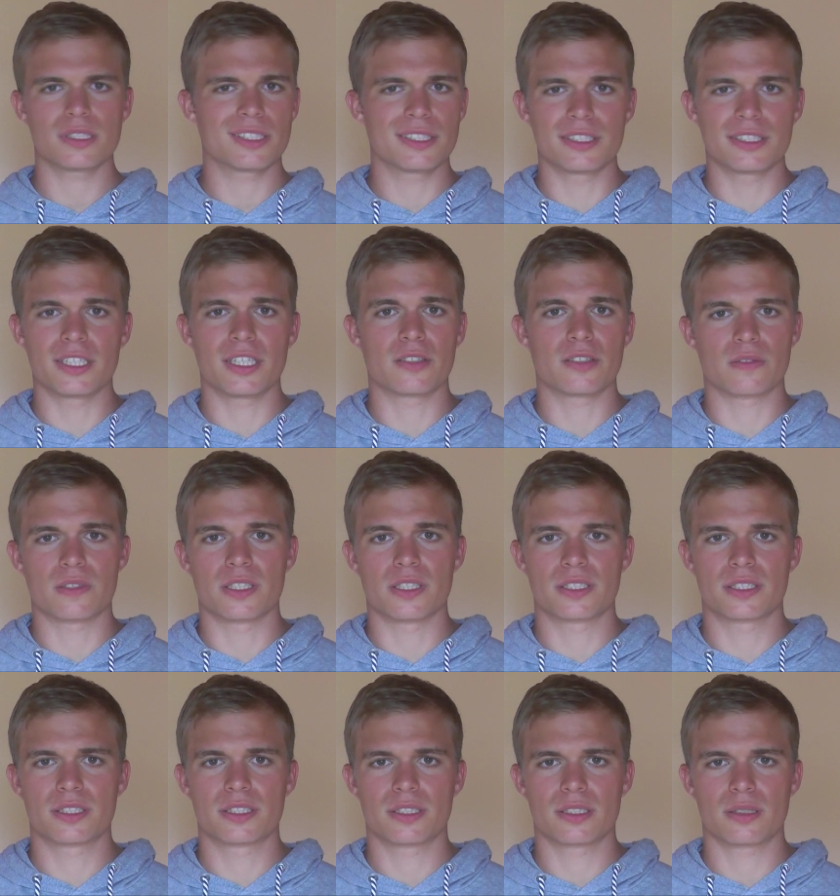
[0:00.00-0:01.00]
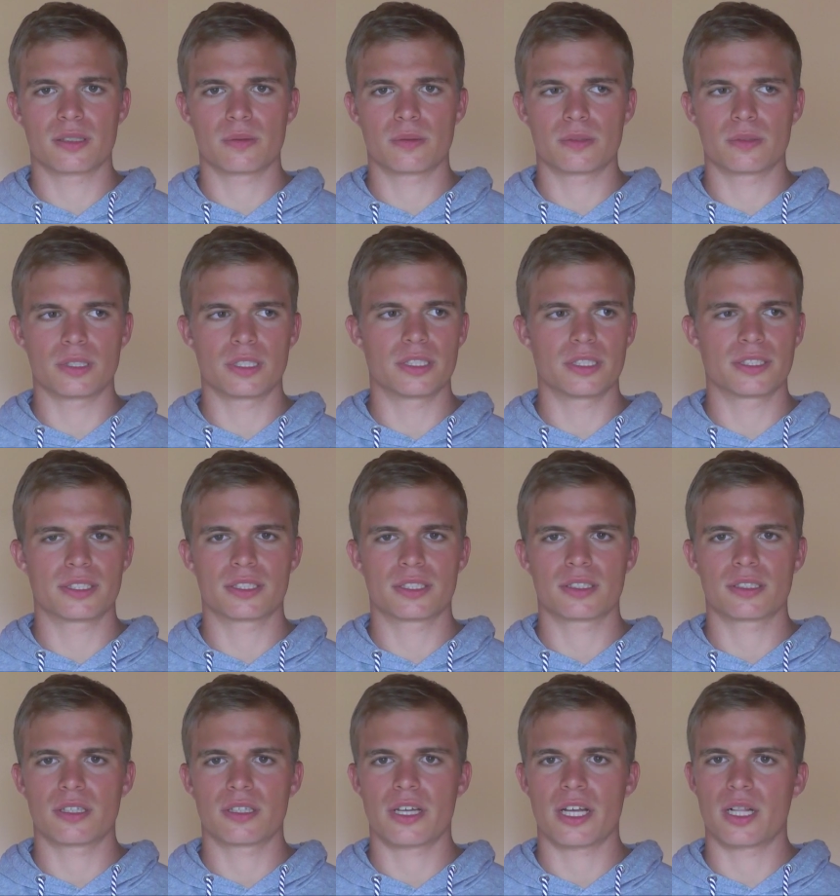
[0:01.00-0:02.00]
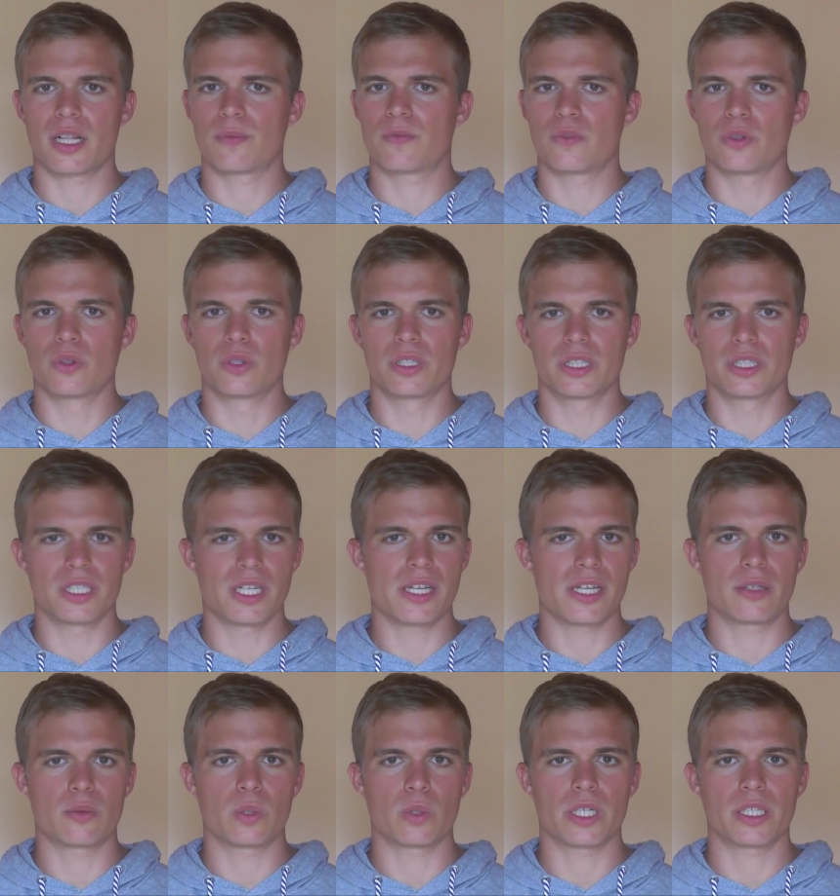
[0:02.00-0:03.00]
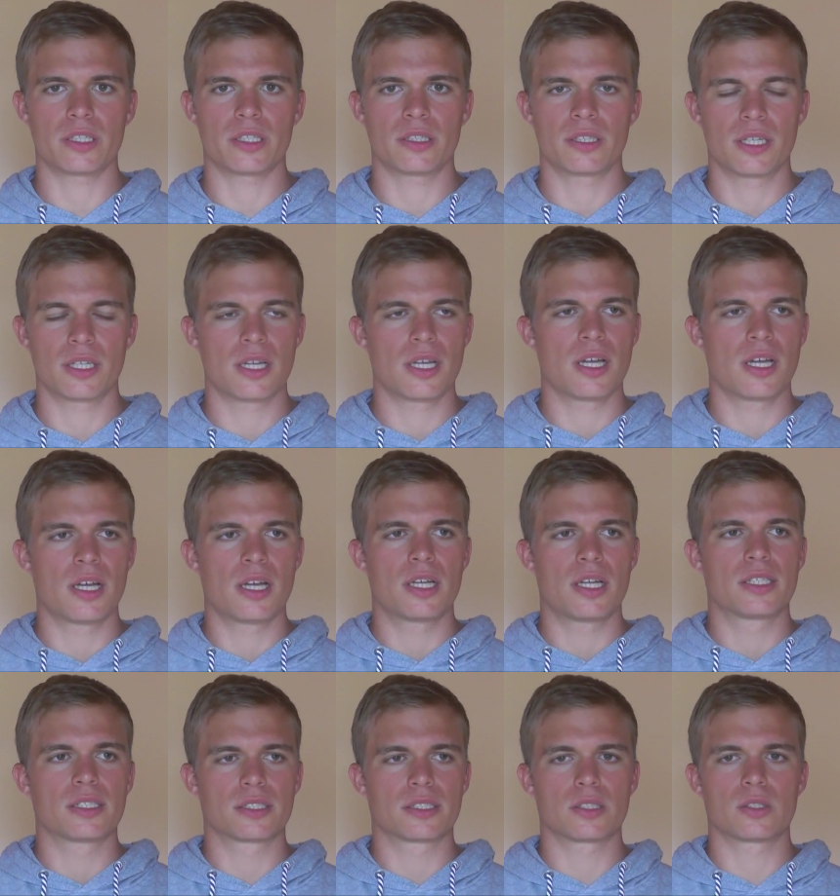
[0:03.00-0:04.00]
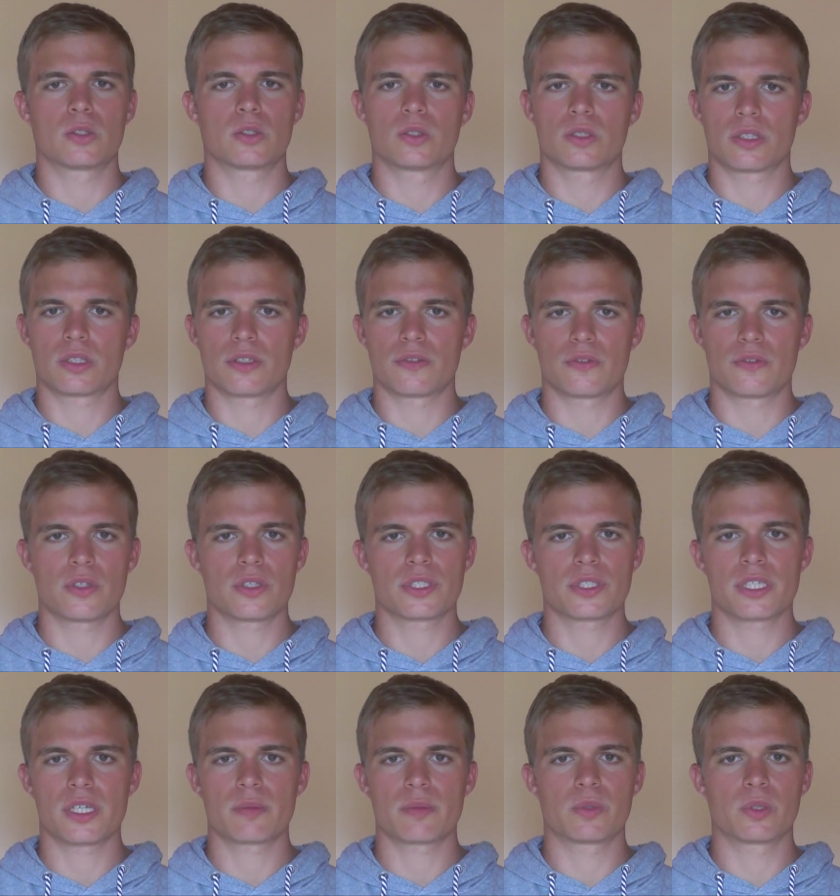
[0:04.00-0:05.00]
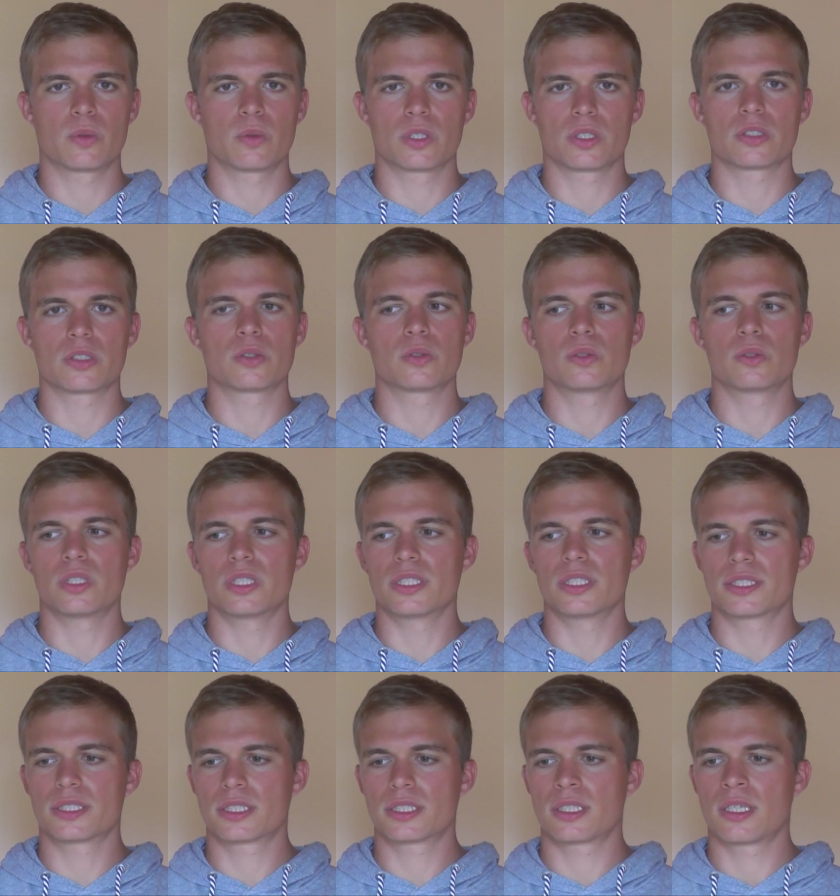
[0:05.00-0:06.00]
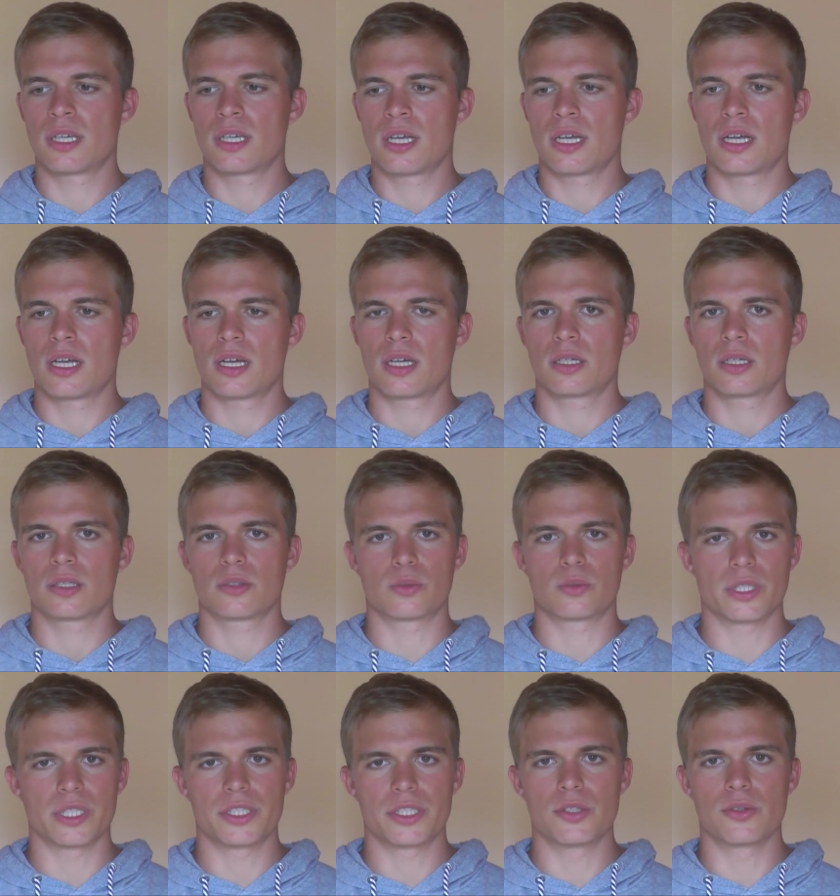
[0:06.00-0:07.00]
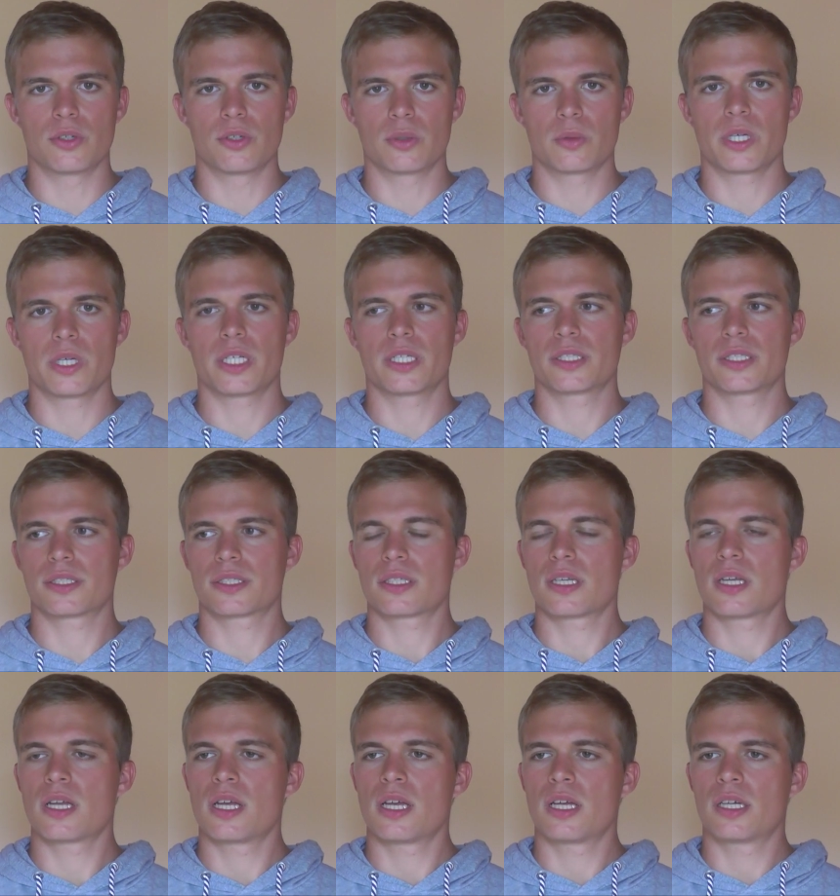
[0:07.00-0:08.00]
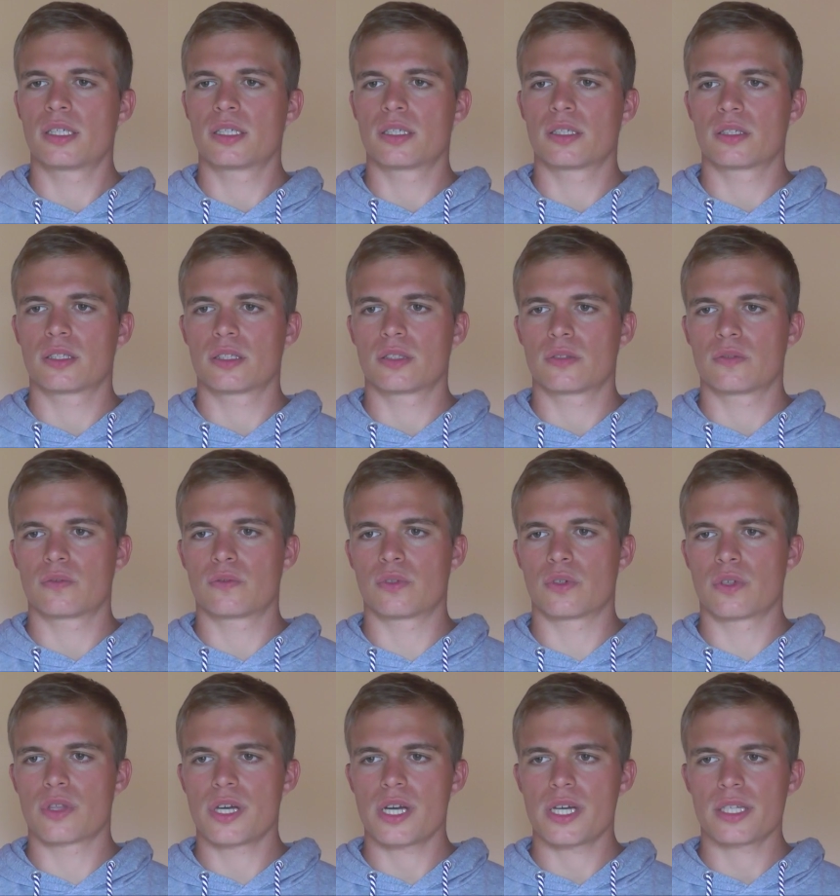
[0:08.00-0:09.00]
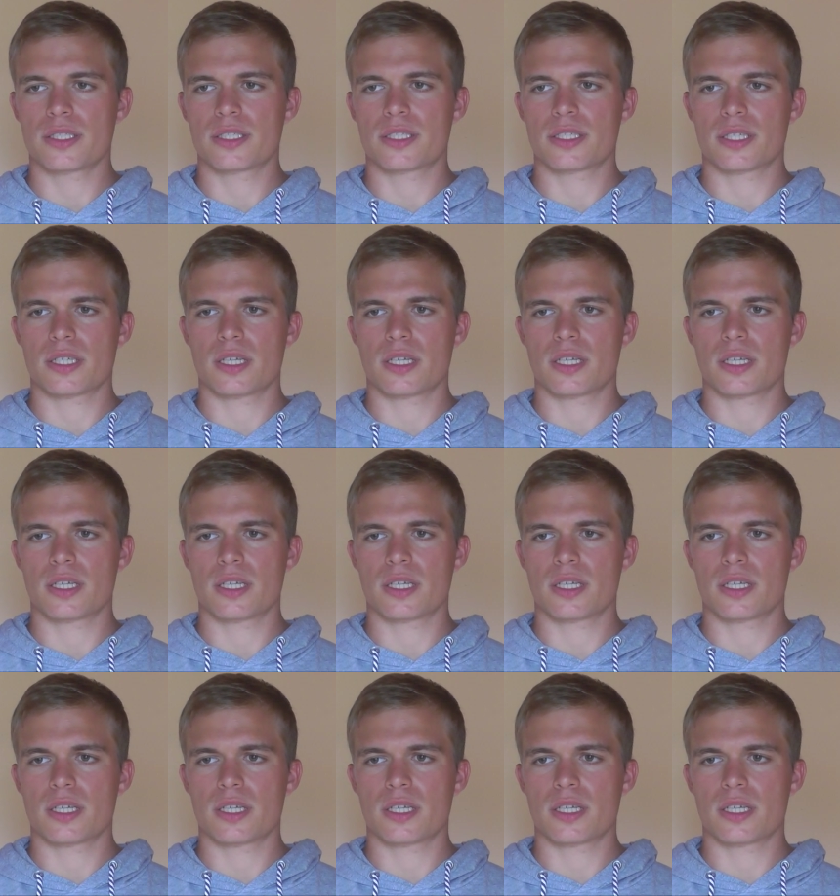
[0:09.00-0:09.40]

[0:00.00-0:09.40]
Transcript: none of this is helpful in any way. So the first step you want to do is raise your awareness. For that,